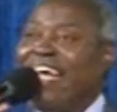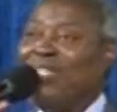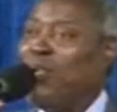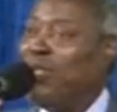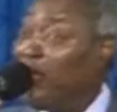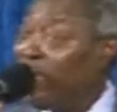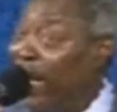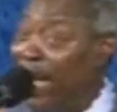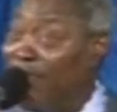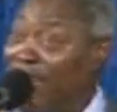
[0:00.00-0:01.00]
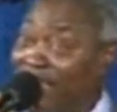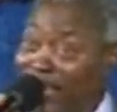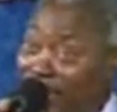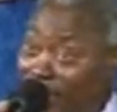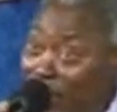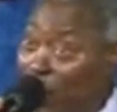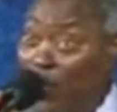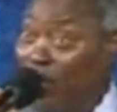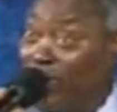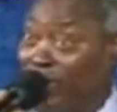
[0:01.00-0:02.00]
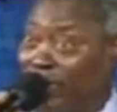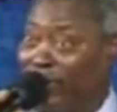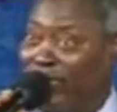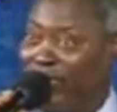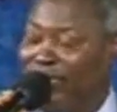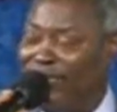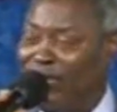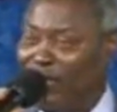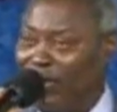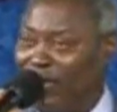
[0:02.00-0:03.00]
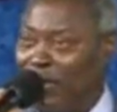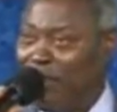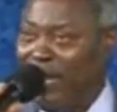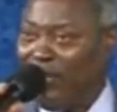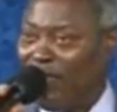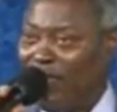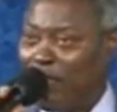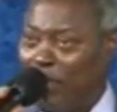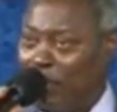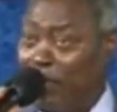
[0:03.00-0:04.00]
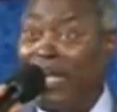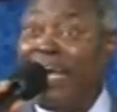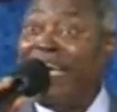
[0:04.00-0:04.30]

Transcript: that will not have eternal reward, to turn the minds of the people